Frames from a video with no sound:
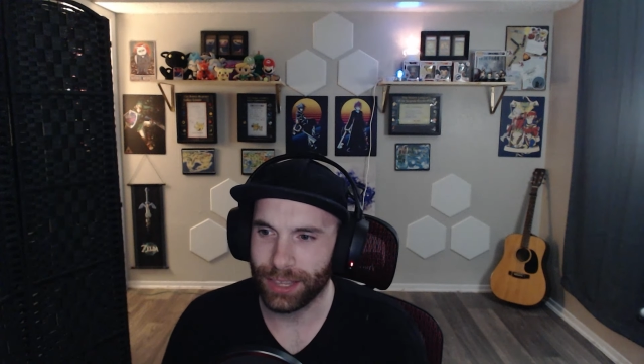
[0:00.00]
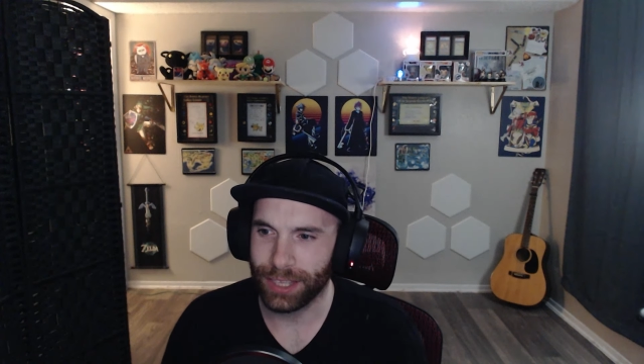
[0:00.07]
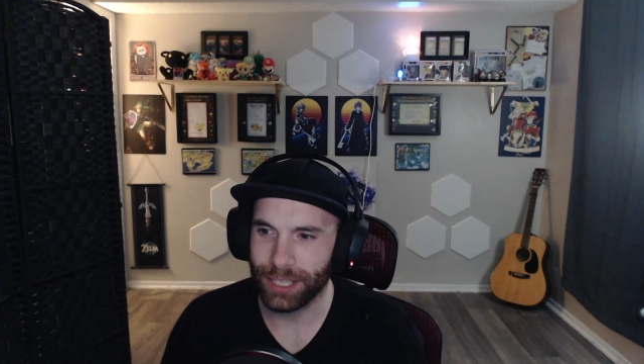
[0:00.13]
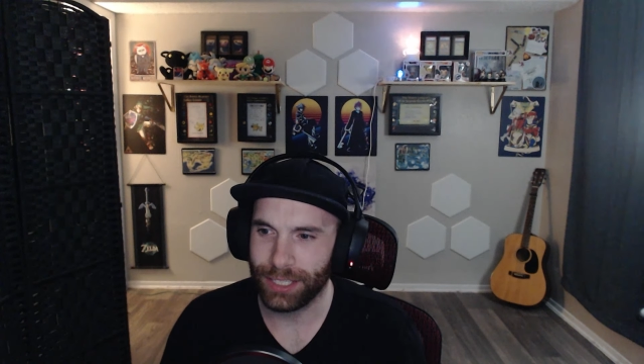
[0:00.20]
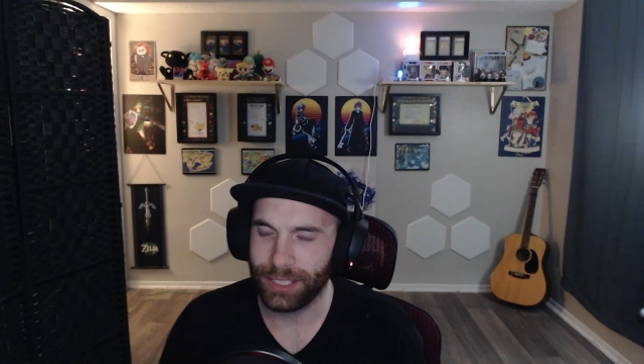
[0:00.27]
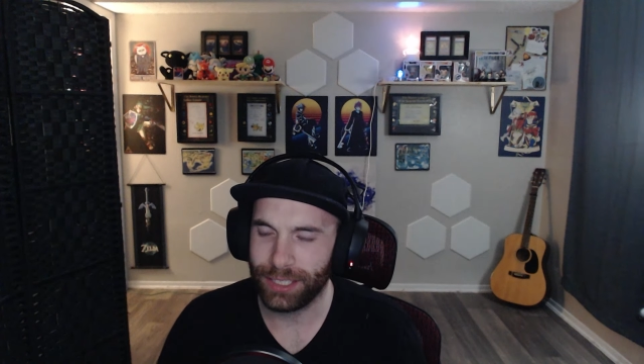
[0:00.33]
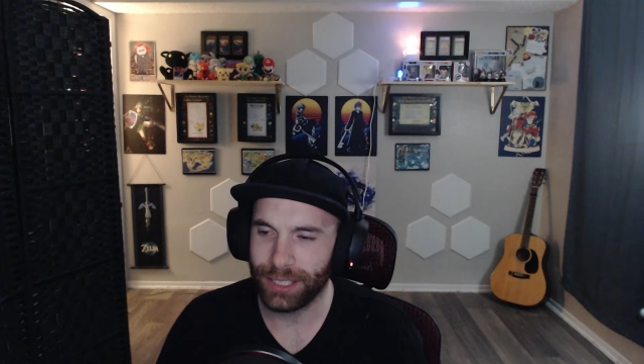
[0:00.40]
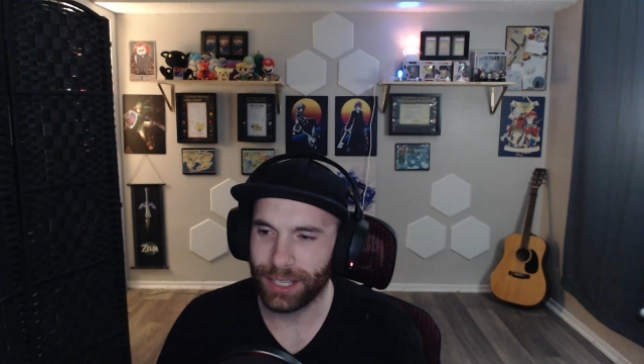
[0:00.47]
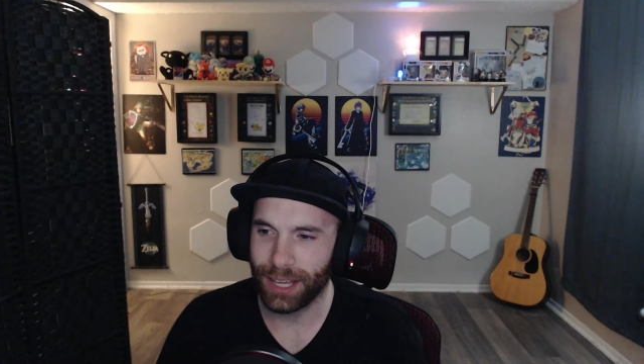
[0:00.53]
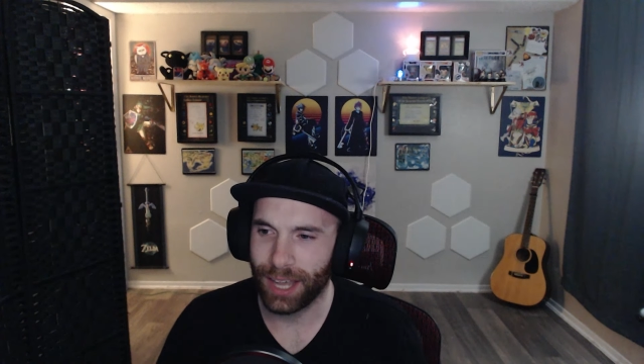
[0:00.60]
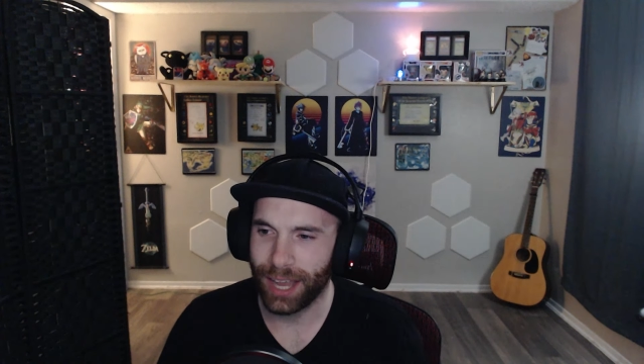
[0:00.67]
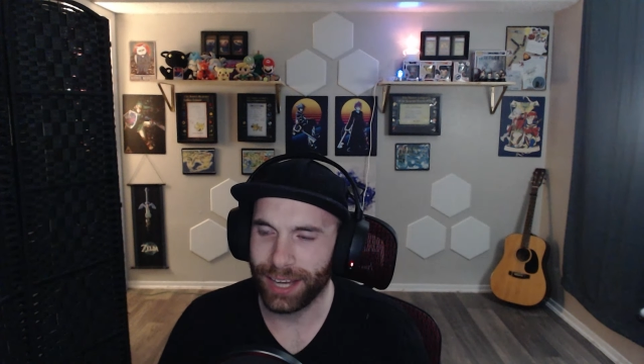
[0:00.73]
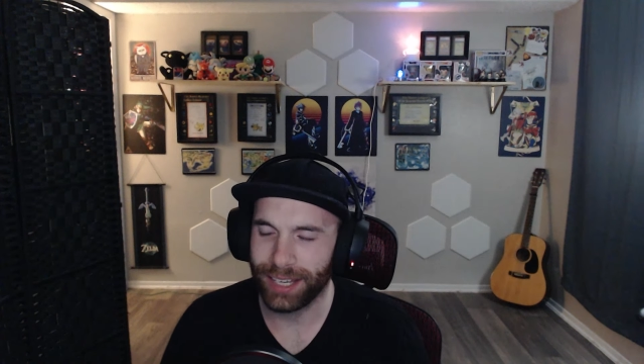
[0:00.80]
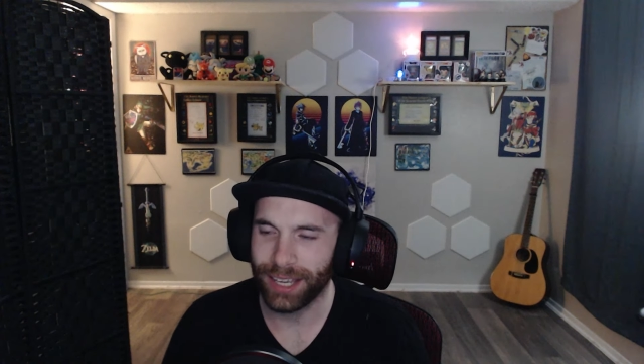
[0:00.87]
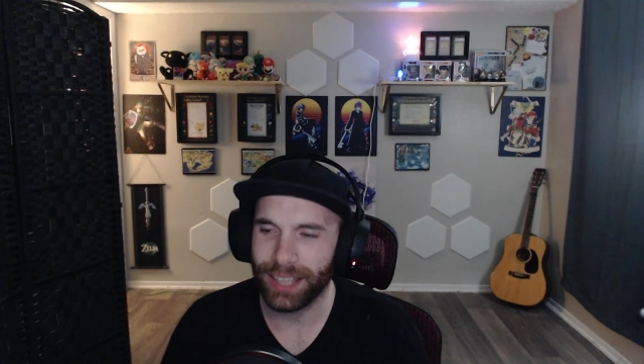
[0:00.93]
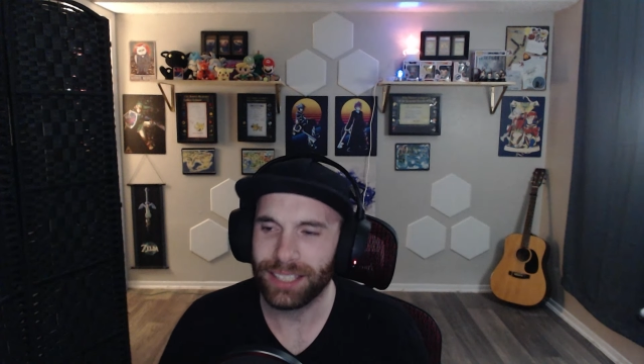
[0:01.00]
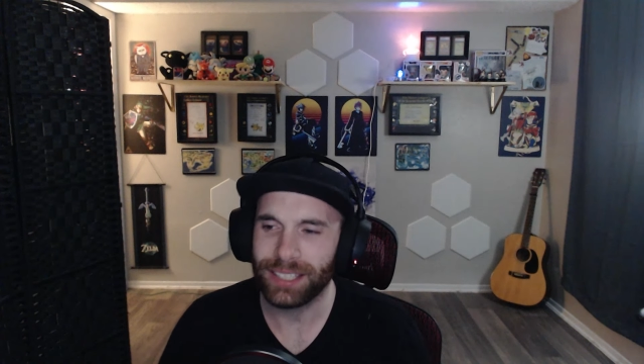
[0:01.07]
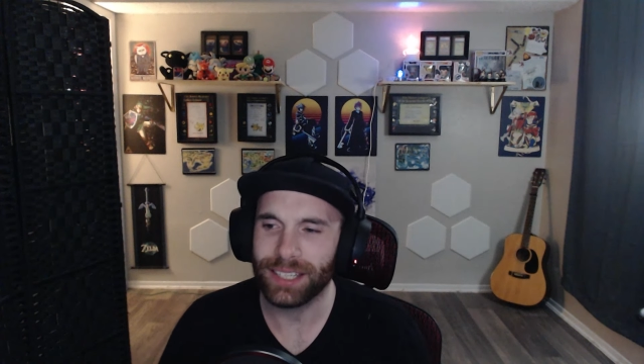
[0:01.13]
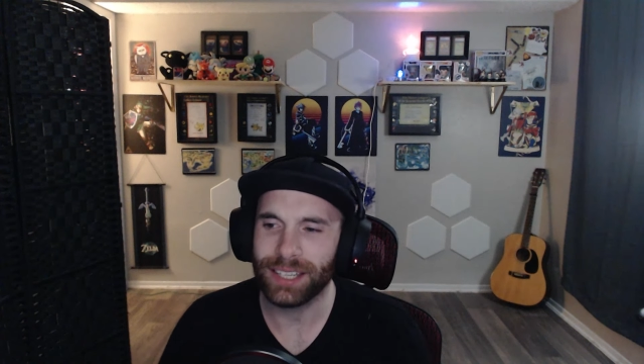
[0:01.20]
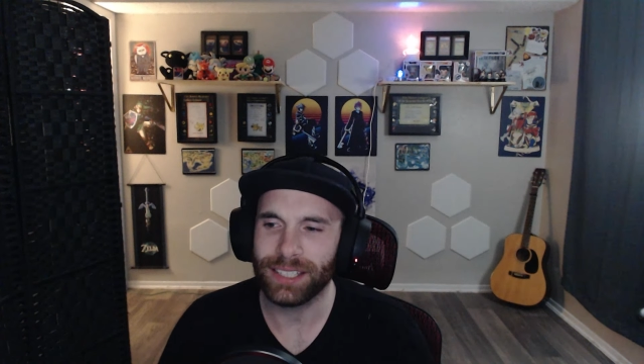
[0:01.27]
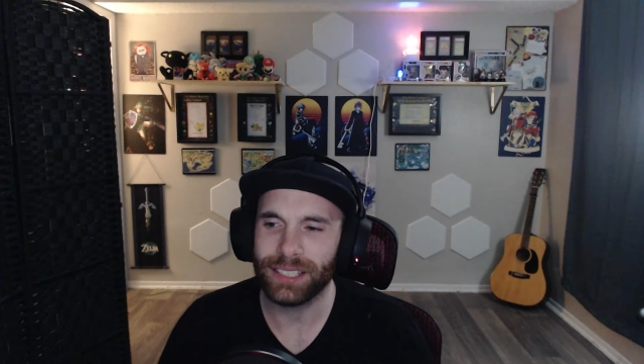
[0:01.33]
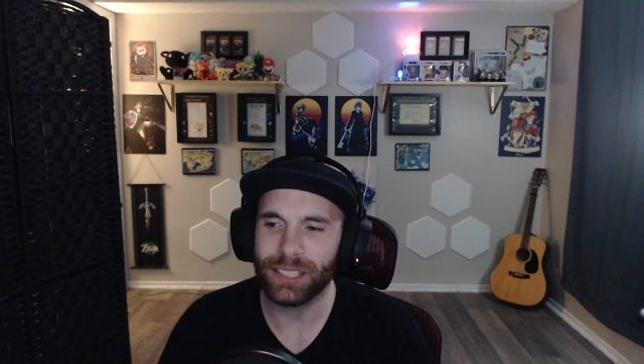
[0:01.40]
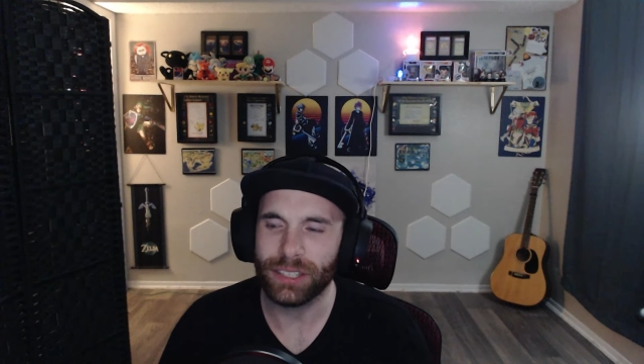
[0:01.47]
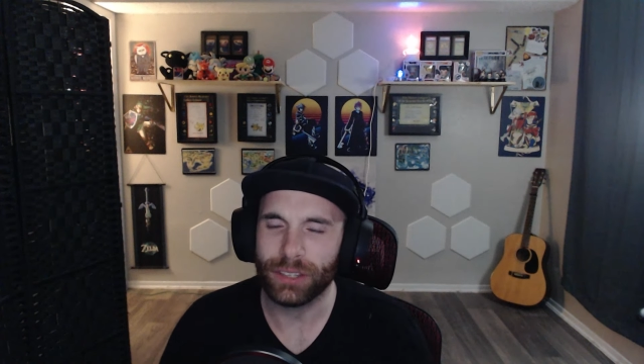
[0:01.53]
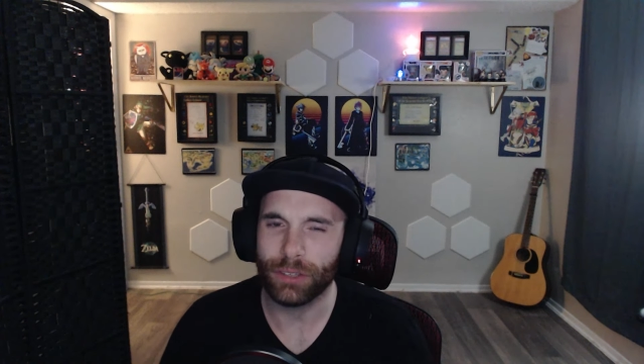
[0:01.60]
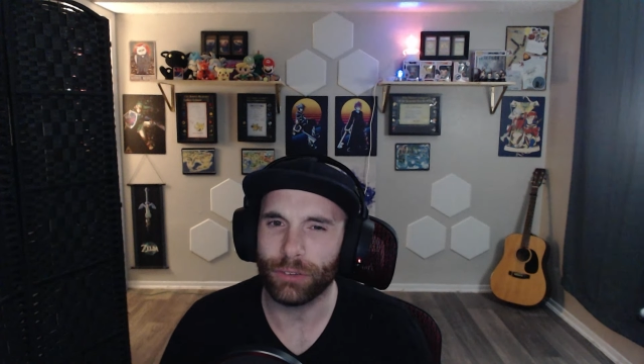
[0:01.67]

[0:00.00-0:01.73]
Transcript: this I guess isn't the